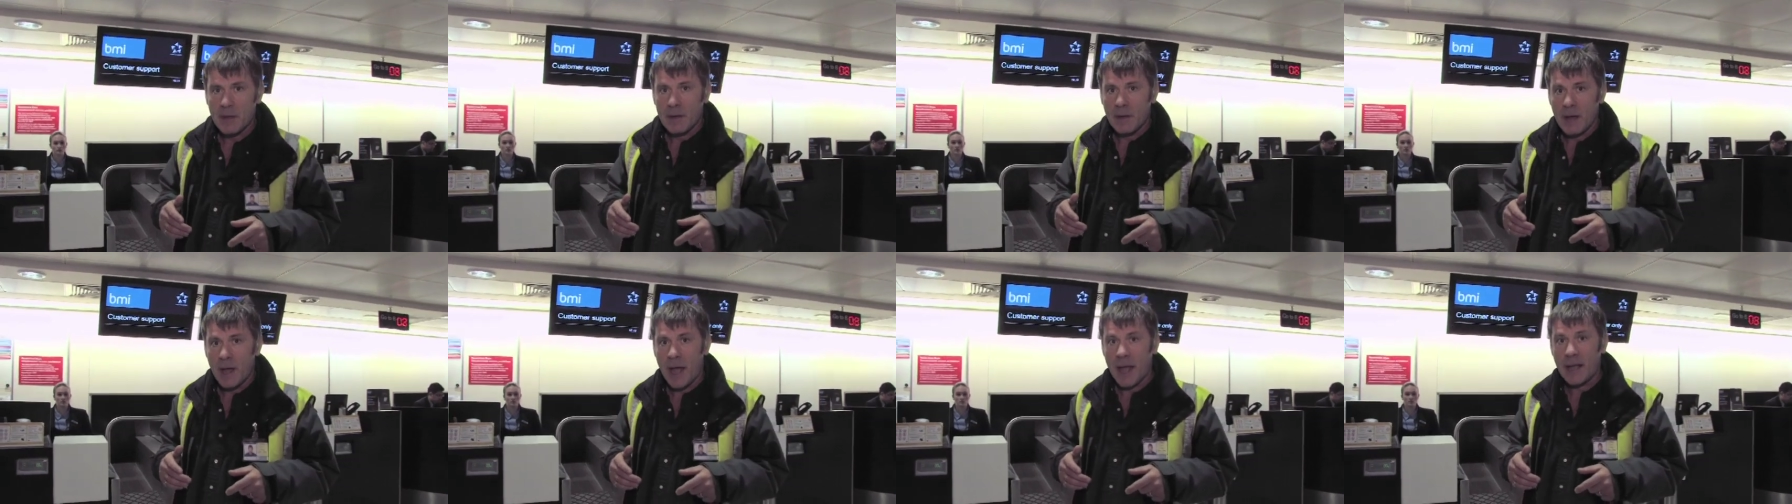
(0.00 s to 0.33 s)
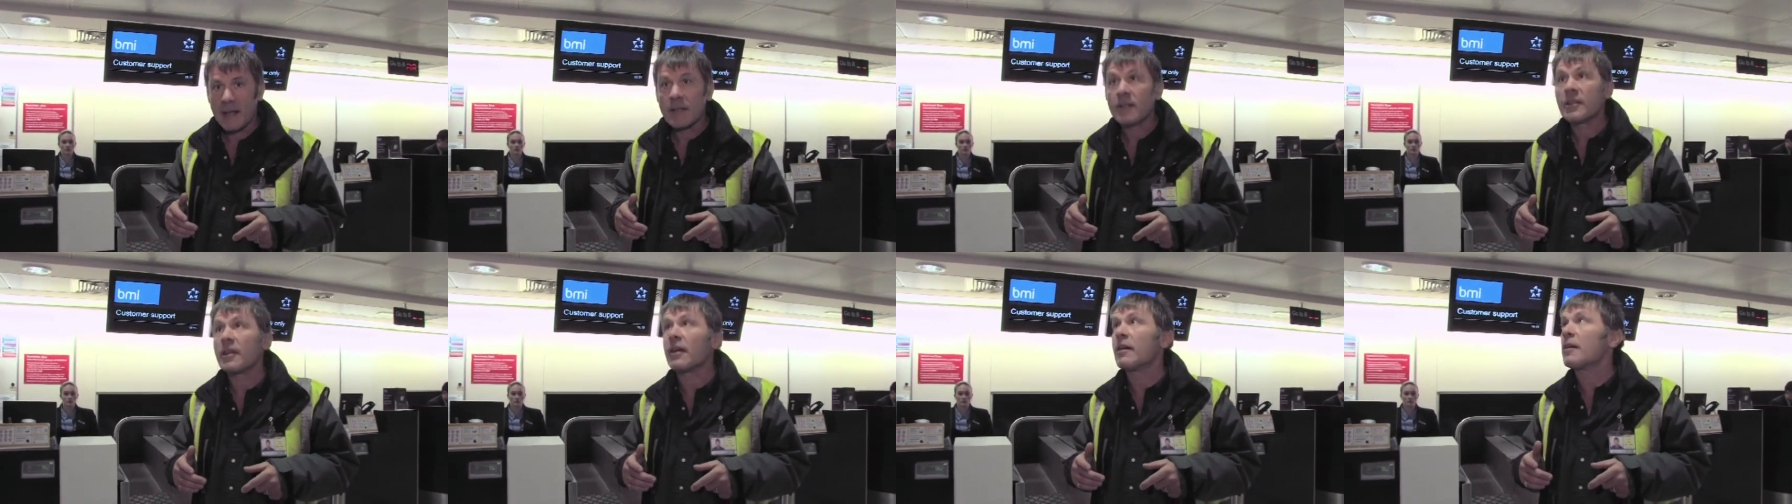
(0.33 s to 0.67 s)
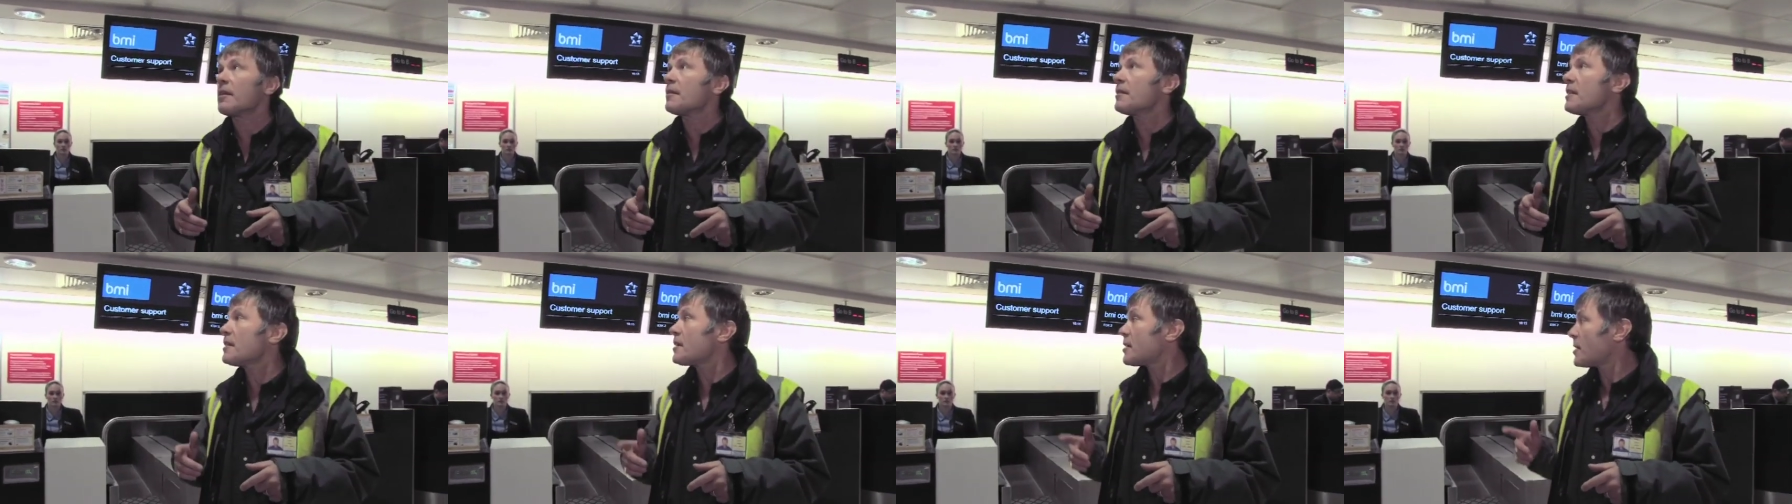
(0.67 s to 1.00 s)
And uh,
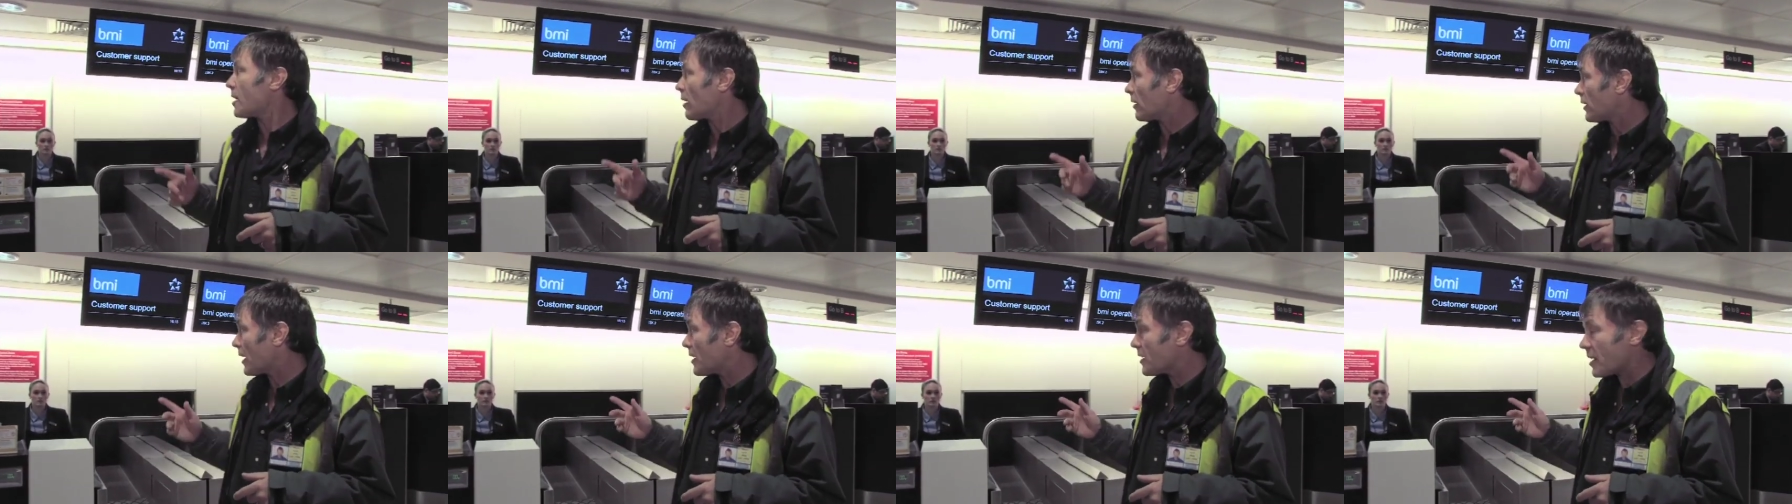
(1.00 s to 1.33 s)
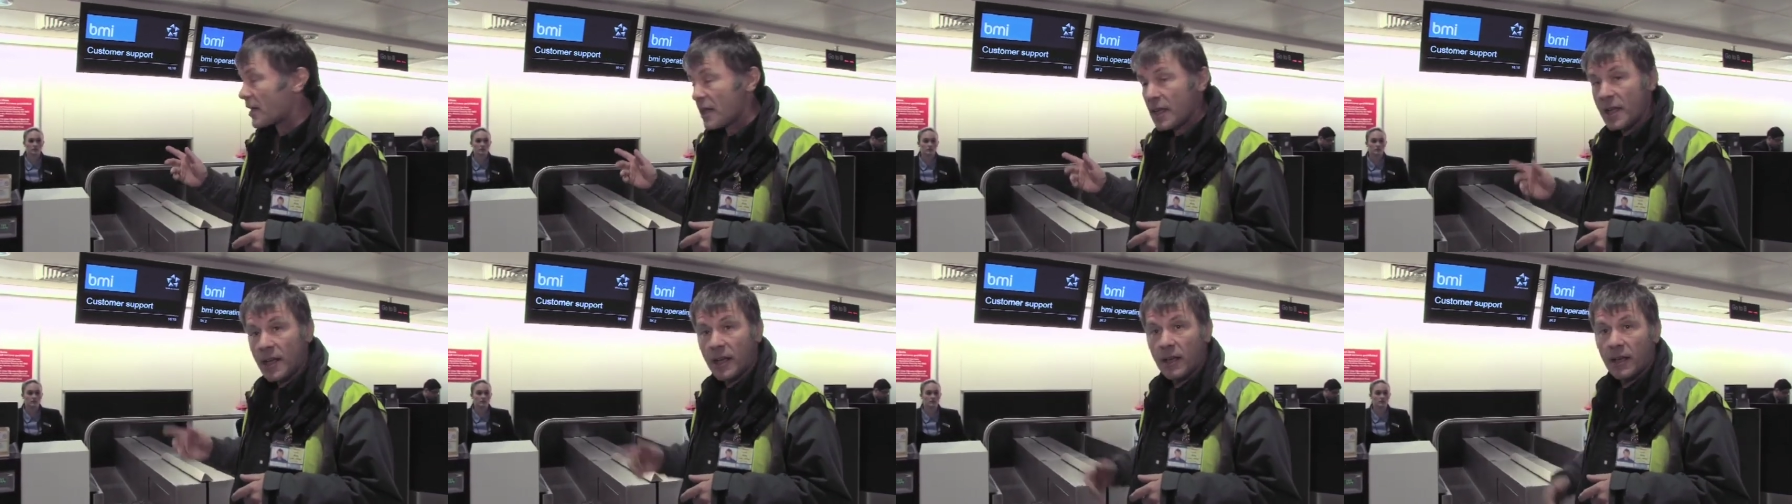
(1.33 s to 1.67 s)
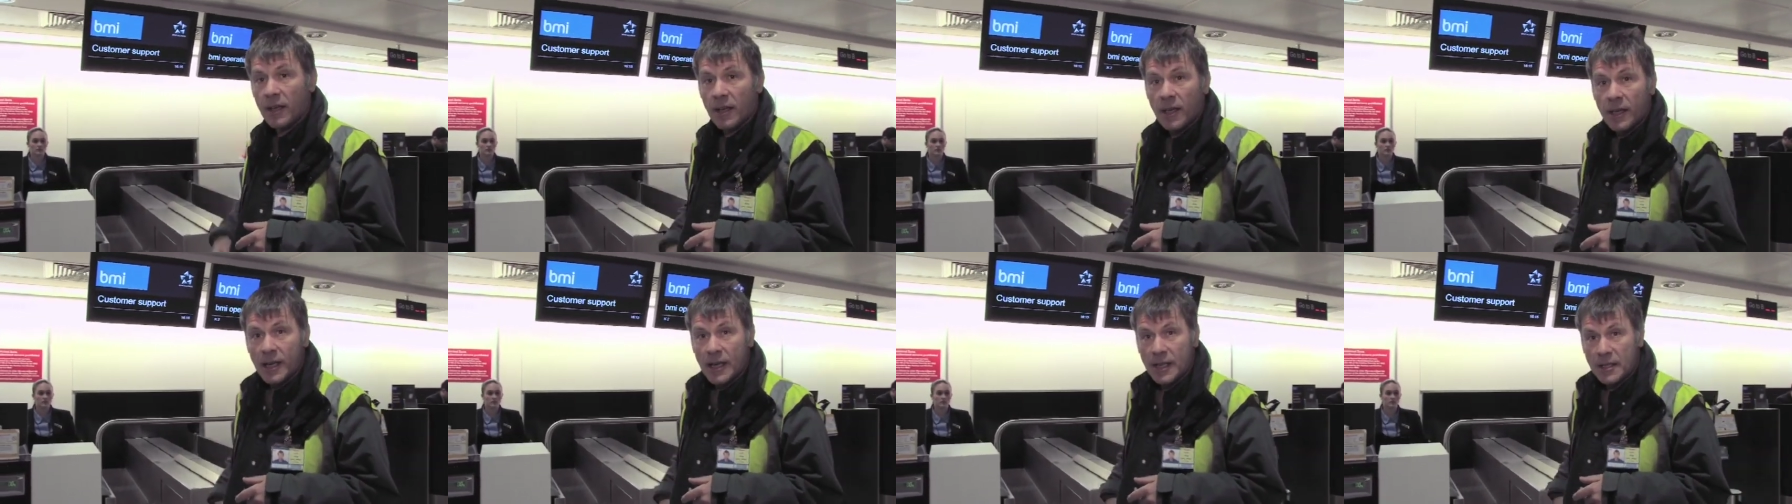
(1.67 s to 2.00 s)
this young lady here
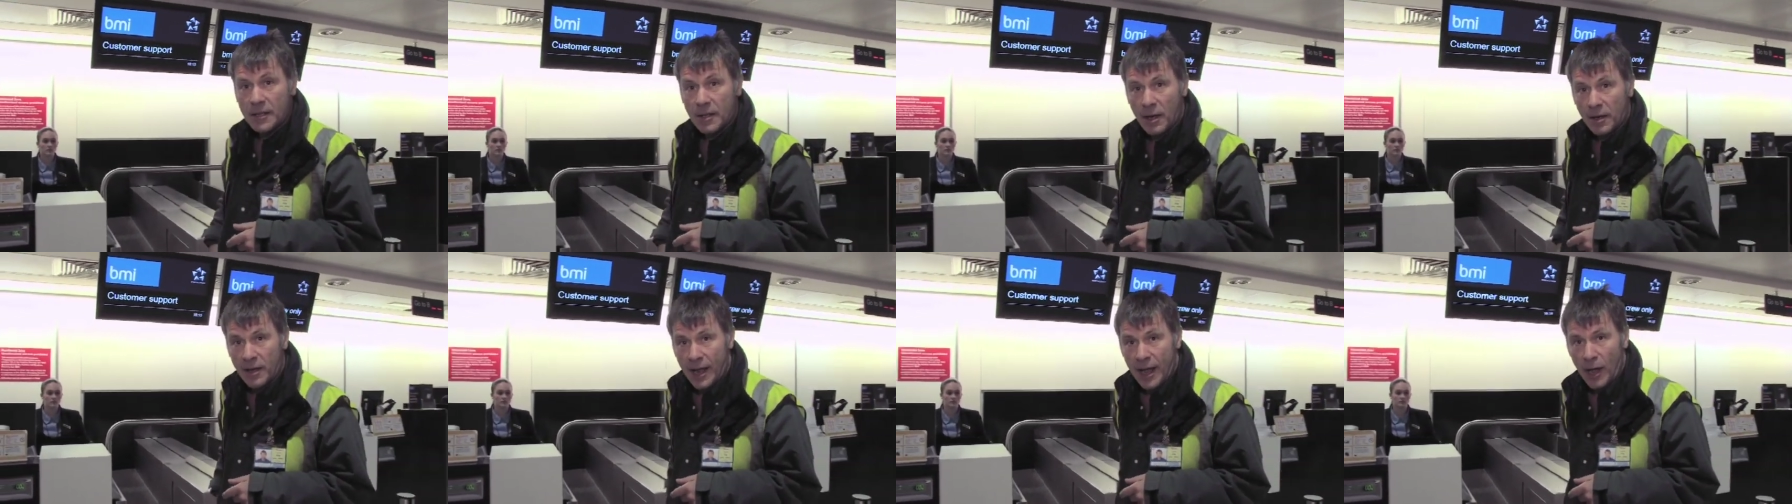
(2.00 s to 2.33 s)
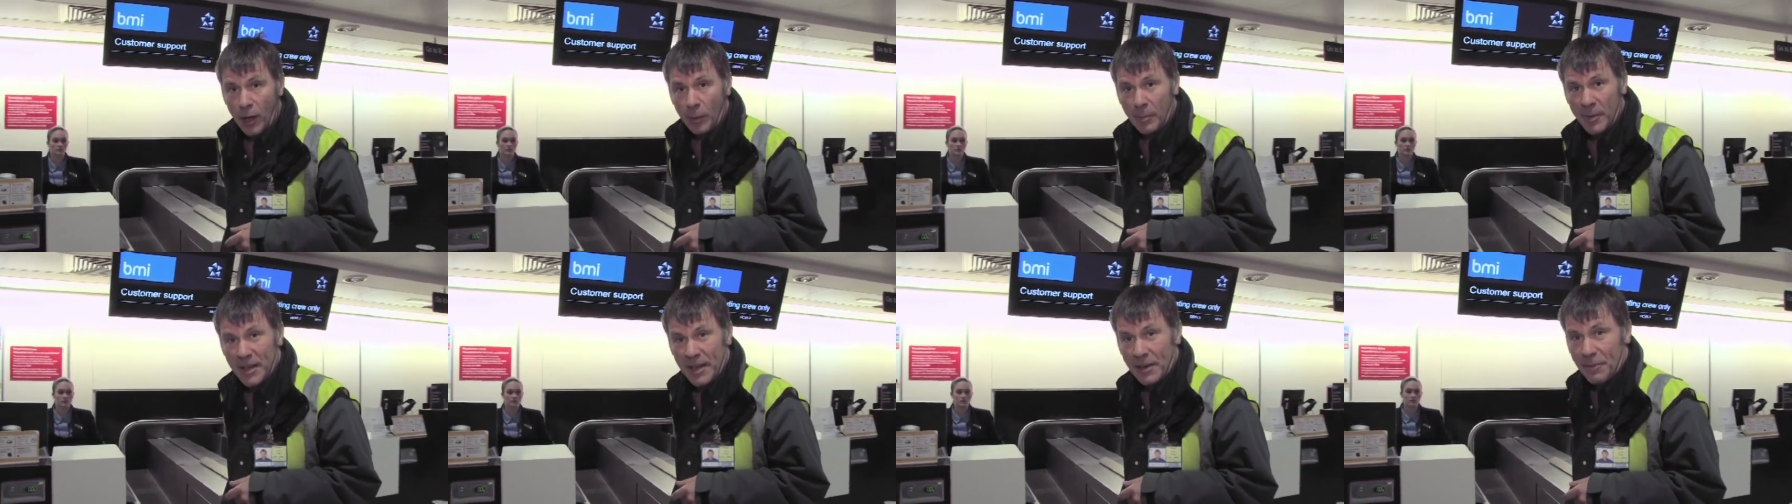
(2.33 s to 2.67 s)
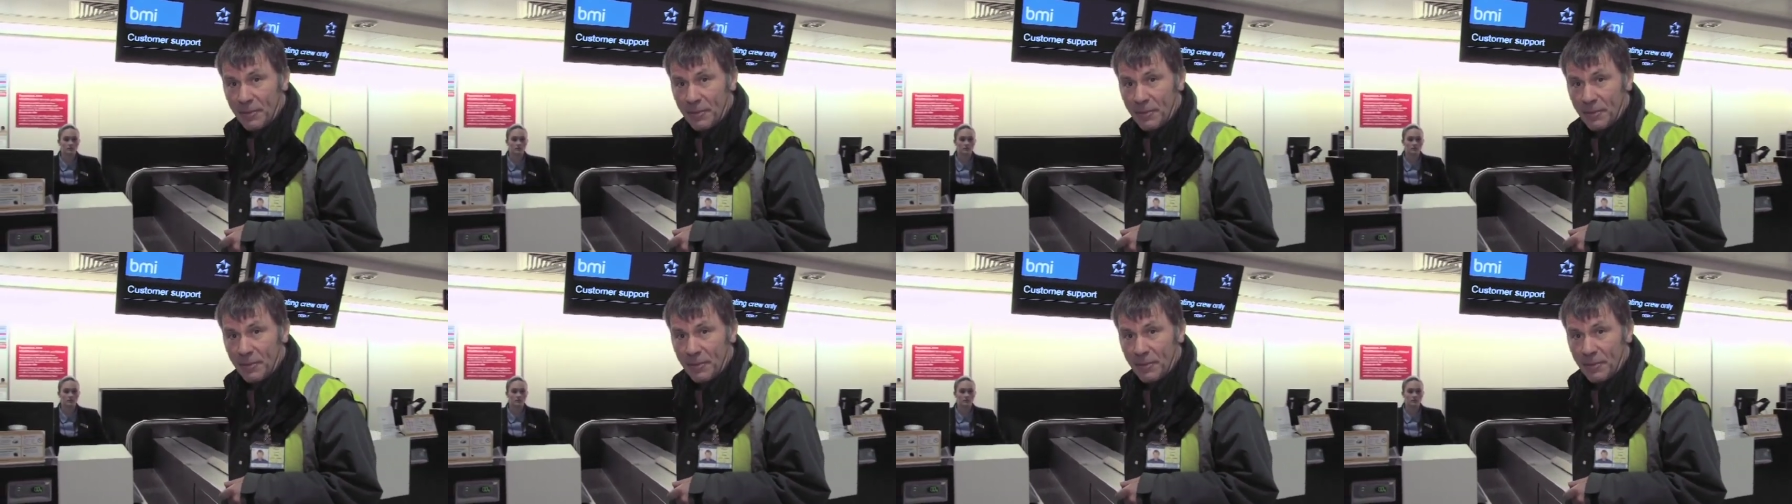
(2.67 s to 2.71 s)
is going to help me.